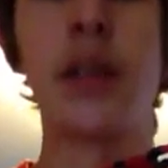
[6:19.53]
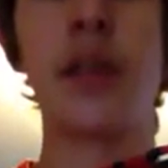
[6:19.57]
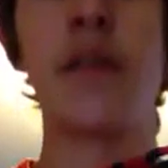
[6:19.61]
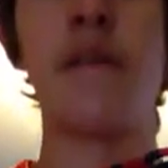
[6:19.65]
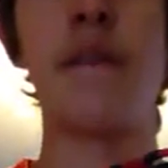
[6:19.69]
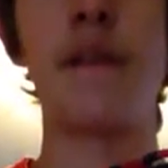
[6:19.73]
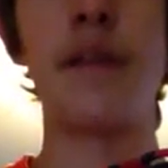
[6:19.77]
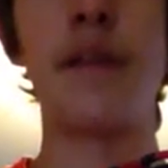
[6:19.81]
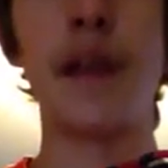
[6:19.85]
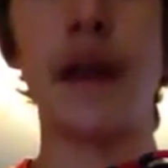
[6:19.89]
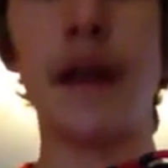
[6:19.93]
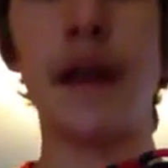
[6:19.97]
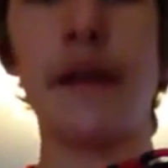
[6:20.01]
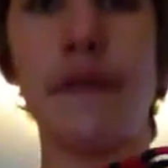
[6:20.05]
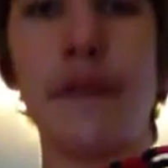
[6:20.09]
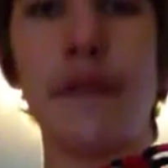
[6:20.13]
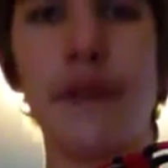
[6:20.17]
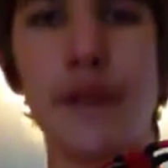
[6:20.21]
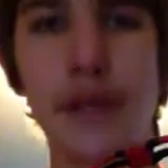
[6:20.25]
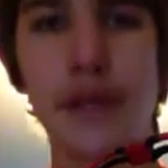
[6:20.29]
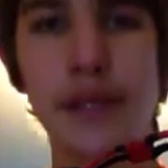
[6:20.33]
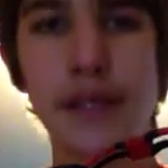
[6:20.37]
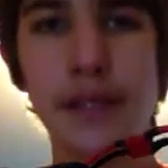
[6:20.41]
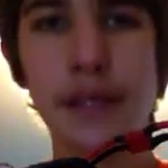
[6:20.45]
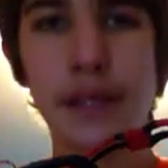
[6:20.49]
If you have
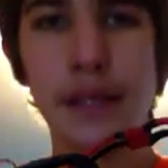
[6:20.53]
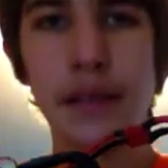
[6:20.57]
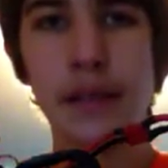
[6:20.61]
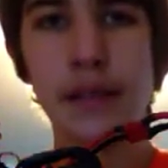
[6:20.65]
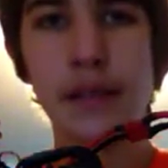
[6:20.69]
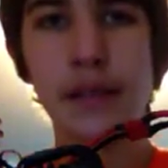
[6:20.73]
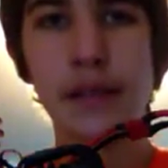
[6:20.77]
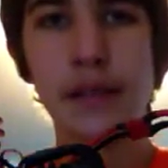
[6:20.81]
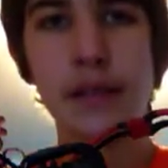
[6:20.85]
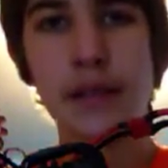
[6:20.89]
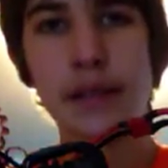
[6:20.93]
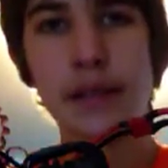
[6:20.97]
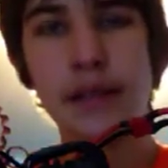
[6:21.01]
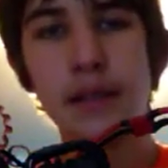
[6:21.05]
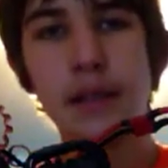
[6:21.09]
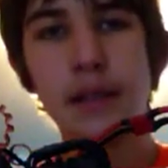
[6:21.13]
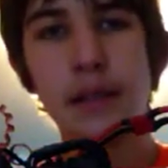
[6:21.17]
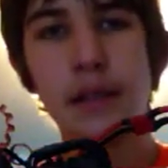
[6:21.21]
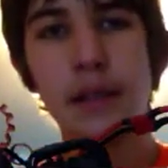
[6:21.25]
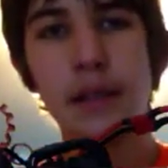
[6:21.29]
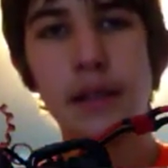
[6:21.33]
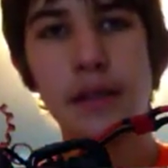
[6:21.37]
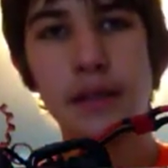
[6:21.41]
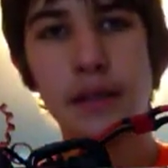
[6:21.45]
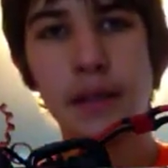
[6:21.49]
36, it's not
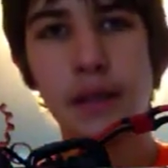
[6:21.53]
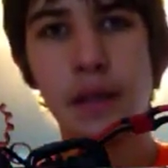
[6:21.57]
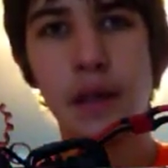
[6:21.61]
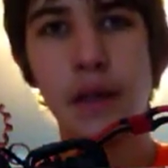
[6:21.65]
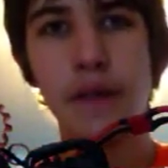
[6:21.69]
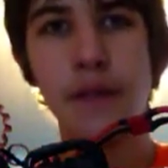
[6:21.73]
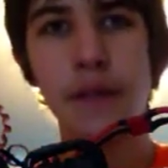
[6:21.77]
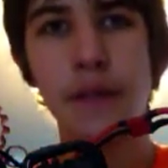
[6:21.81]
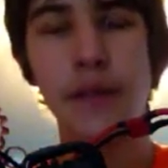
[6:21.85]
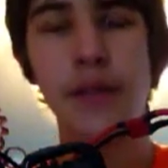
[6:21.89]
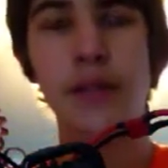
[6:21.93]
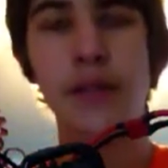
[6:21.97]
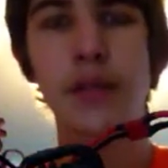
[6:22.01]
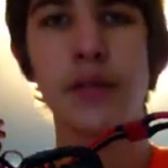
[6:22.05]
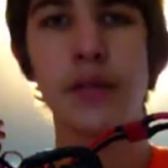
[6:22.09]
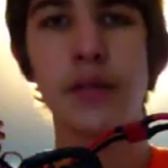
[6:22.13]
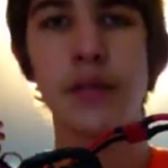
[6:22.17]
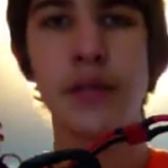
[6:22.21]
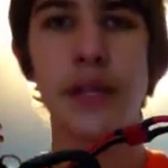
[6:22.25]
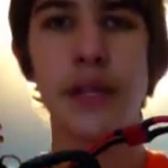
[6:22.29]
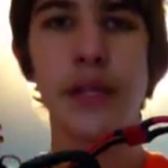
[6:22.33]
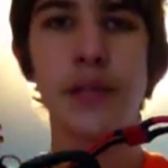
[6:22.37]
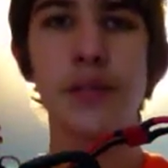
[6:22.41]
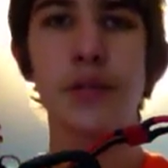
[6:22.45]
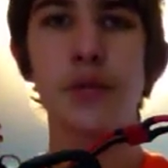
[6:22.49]
as soft, and so it
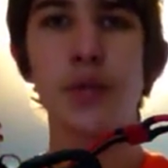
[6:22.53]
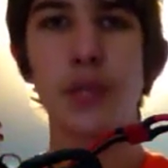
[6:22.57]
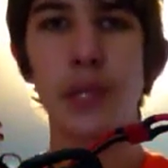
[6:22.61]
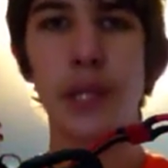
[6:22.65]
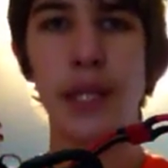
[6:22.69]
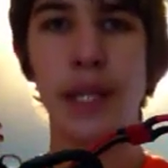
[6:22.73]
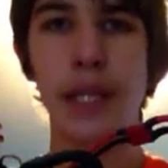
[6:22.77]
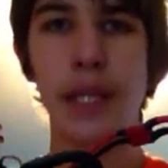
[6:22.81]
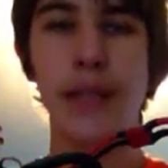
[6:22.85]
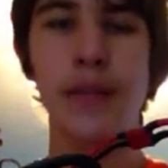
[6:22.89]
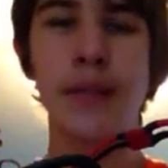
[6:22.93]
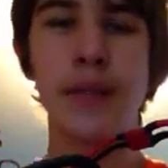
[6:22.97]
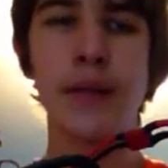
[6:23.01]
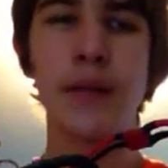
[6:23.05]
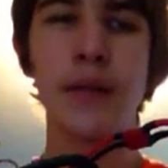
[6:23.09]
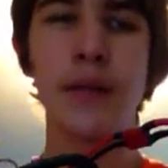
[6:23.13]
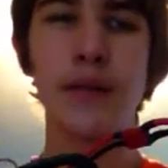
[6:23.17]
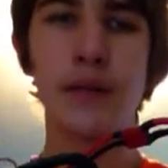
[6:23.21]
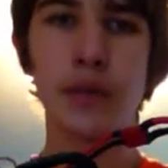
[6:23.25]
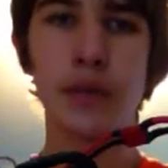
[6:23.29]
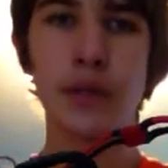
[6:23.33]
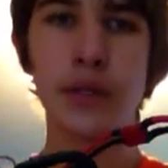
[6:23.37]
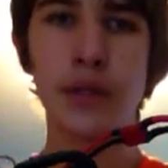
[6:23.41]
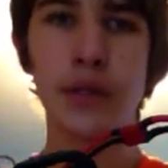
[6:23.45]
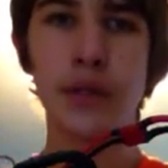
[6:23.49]
takes more heat
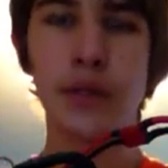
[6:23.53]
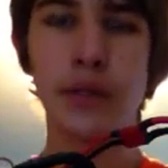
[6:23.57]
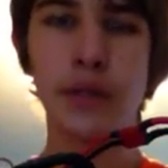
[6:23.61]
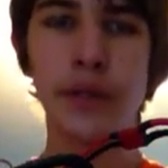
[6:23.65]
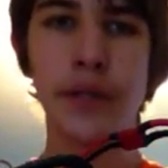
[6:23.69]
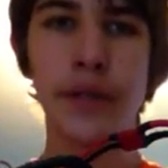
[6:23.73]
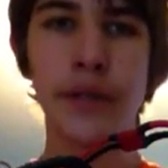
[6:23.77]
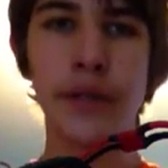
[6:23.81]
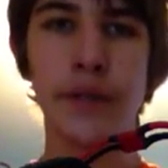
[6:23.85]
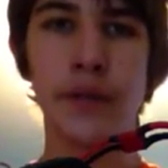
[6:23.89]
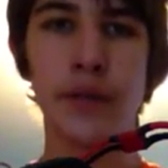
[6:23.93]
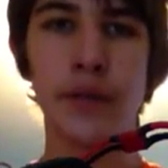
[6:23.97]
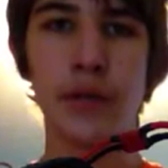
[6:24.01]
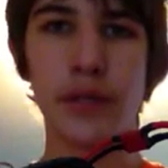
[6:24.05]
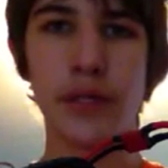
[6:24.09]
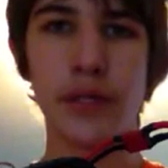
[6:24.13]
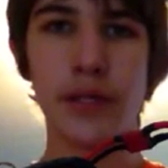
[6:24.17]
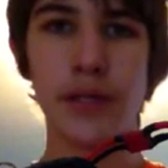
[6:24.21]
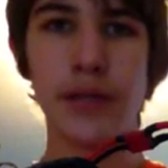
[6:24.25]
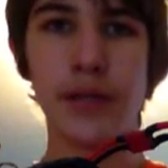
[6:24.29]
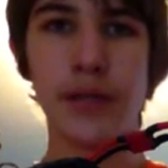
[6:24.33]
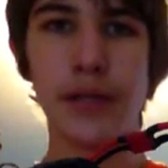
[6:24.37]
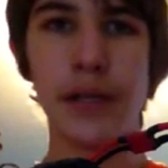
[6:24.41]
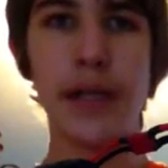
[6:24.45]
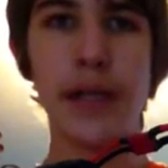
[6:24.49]
for it to
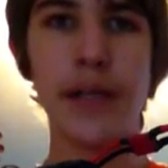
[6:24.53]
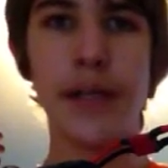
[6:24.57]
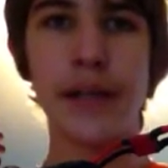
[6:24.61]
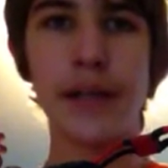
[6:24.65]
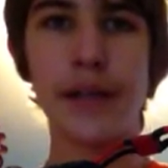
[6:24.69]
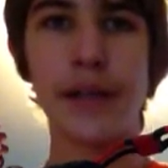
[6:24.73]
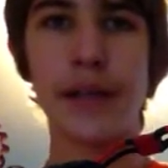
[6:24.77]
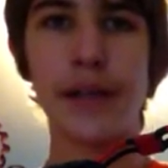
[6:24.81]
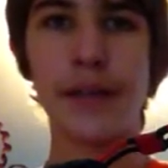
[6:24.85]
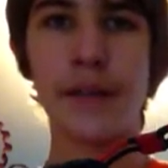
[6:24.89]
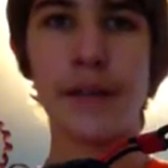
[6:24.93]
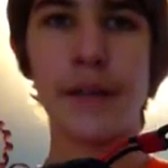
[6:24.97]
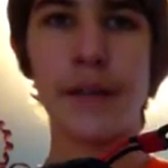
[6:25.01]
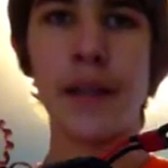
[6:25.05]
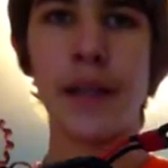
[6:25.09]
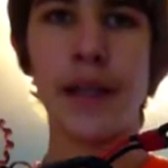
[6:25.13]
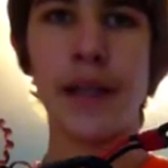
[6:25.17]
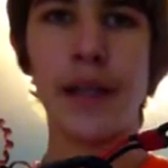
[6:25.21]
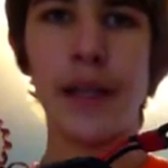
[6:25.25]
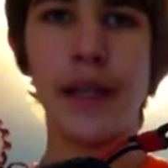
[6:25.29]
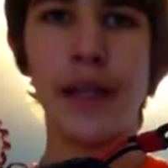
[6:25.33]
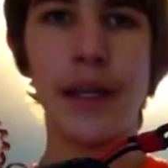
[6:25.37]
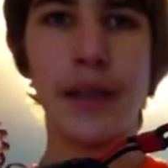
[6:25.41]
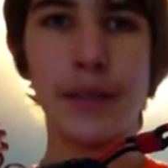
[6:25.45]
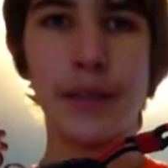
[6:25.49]
kind of
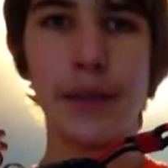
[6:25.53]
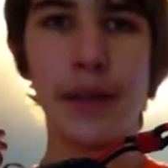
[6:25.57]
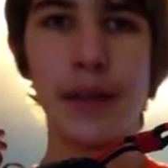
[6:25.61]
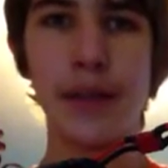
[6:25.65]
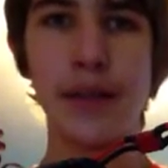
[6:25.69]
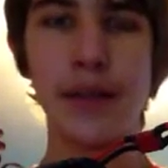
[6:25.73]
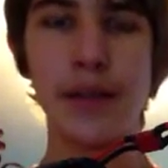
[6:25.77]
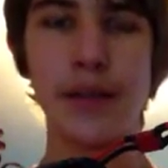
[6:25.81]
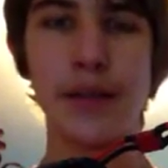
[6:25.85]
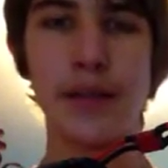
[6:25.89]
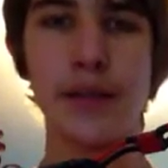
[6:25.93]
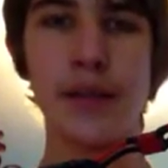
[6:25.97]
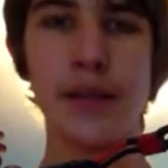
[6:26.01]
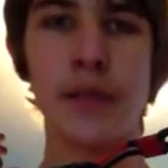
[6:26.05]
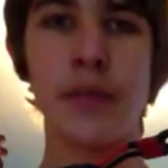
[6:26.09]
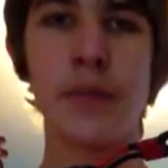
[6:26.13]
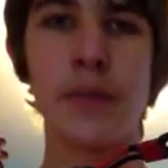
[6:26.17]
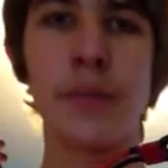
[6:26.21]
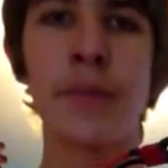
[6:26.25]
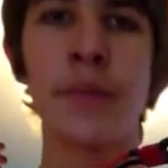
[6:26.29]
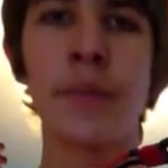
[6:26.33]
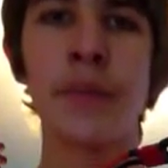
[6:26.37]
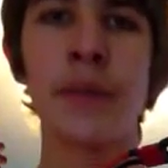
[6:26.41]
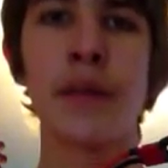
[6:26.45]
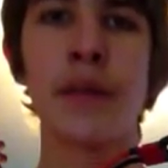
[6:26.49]
heat up it. So
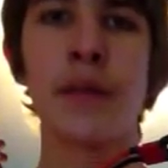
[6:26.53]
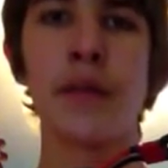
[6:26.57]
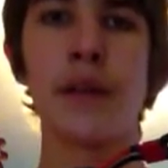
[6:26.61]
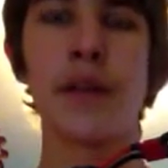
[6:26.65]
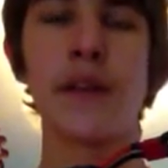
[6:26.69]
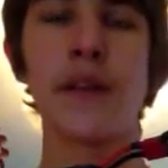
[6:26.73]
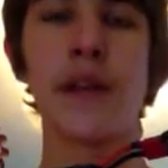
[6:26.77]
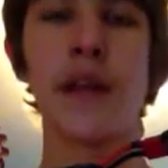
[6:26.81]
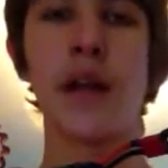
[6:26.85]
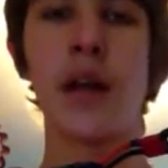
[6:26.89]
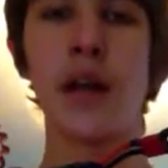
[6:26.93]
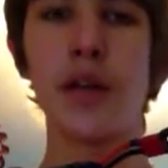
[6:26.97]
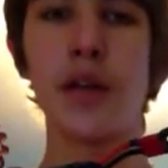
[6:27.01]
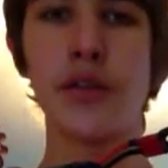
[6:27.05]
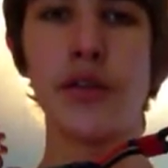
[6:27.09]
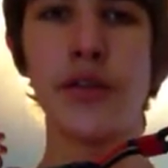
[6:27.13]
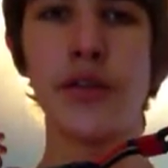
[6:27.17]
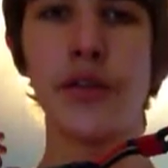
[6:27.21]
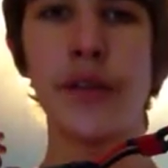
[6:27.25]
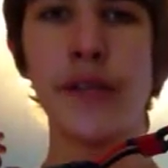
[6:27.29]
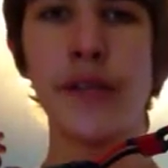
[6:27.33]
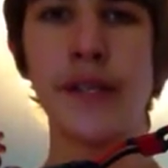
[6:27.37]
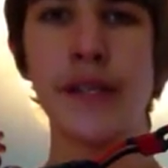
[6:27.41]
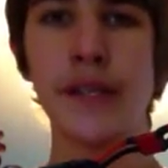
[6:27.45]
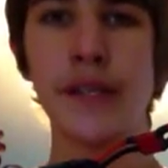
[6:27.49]
when it's like 100
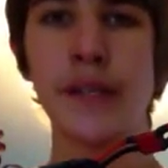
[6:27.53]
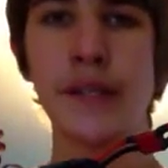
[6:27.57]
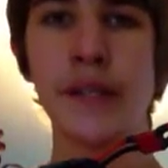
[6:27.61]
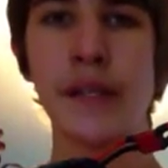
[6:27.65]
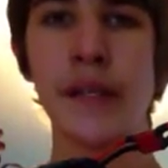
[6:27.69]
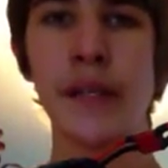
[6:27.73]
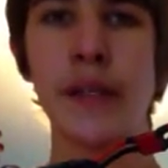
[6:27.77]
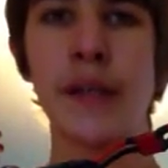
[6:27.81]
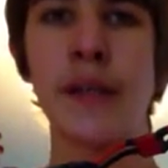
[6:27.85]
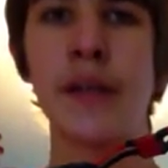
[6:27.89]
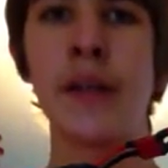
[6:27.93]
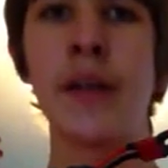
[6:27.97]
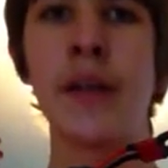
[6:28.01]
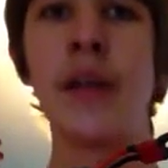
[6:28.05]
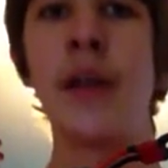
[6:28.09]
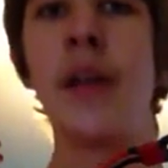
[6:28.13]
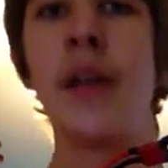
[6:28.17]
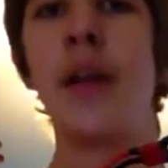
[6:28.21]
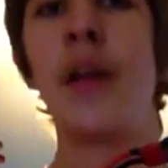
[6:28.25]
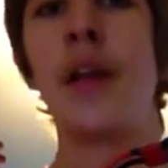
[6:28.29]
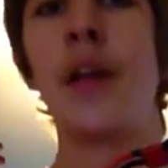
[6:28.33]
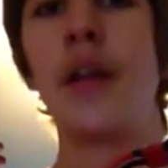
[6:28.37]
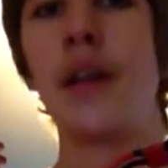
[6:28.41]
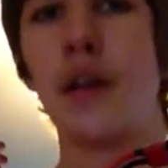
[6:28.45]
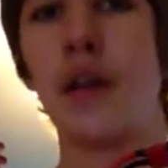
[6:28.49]
degrees outside,
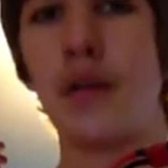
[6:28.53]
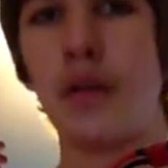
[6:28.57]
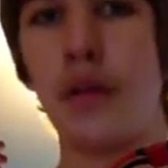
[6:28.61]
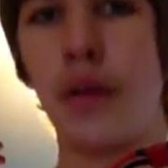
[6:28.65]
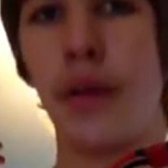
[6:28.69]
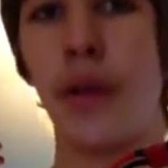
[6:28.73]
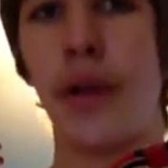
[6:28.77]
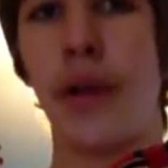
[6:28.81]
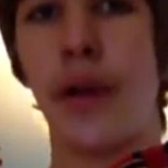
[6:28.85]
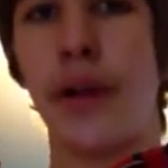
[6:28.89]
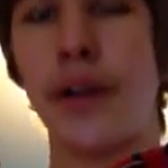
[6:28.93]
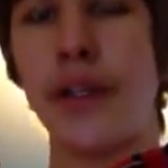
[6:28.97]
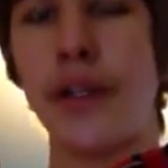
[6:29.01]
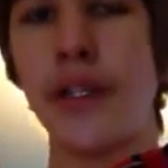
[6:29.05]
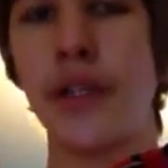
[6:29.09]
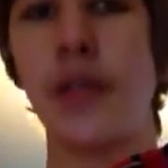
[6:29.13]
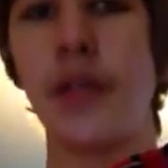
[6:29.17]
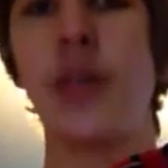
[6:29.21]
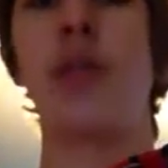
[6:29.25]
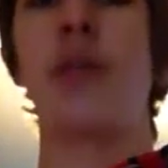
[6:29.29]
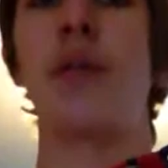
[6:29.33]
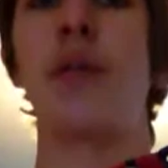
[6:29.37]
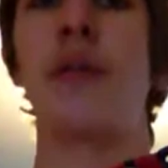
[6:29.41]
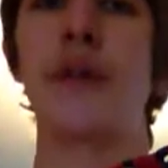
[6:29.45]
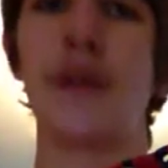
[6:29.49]
you don't want 32,
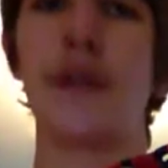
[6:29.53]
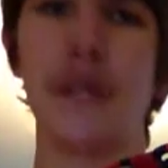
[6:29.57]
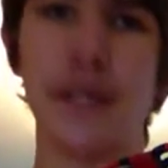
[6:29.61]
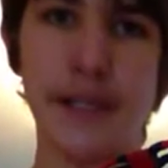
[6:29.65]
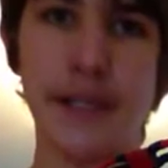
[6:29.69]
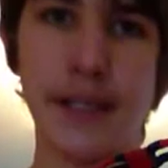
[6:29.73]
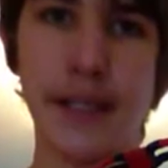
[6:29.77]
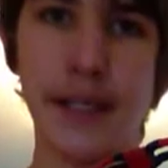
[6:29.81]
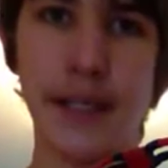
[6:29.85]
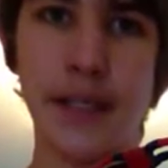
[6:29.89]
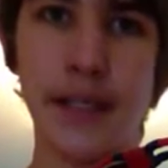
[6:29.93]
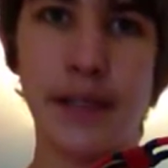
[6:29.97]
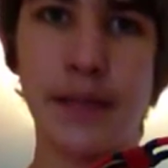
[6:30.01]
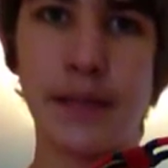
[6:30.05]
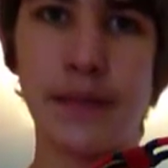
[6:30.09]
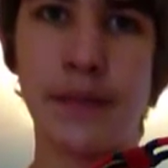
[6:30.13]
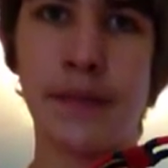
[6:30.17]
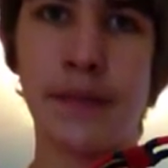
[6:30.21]
you want 36.